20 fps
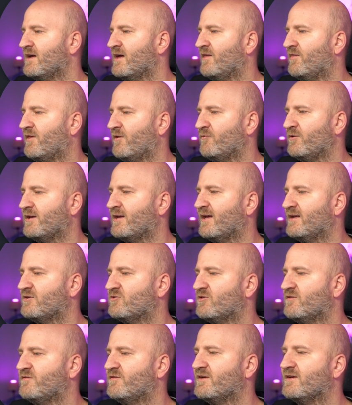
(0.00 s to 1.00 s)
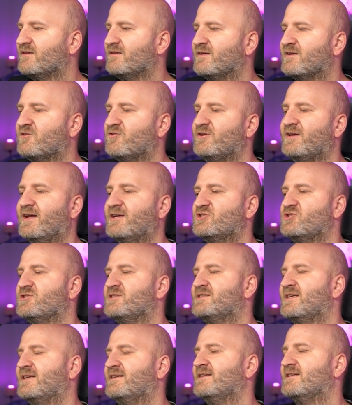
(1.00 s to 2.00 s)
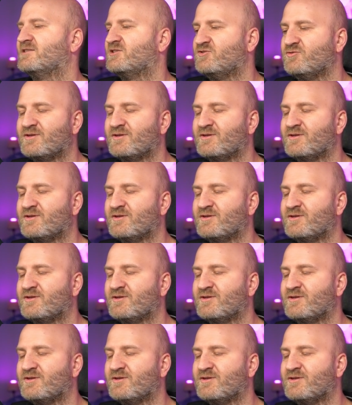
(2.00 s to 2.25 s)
And then we can configure the connection settings.